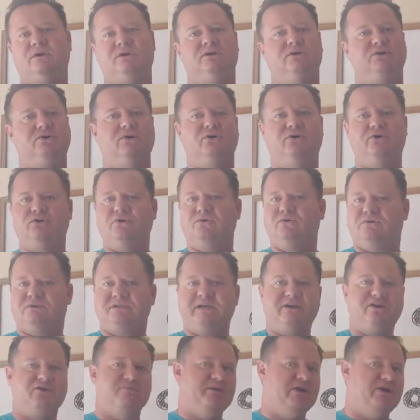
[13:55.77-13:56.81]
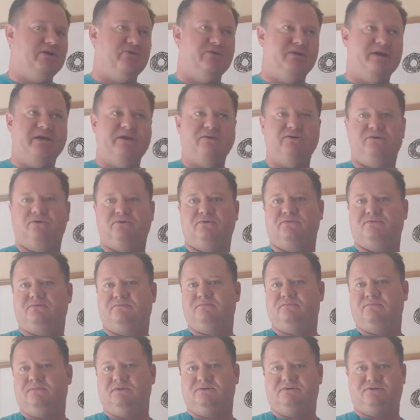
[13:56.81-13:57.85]
you know, your integumentary, your
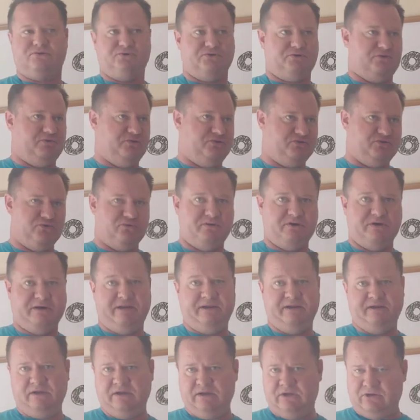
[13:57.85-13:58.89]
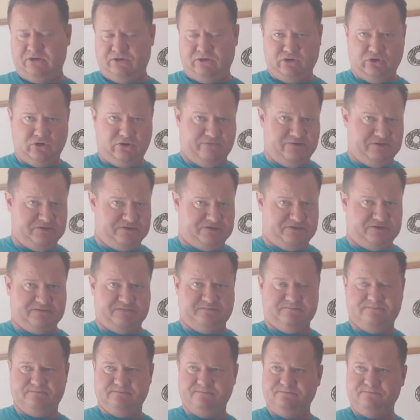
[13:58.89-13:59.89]
circulatory, nervous,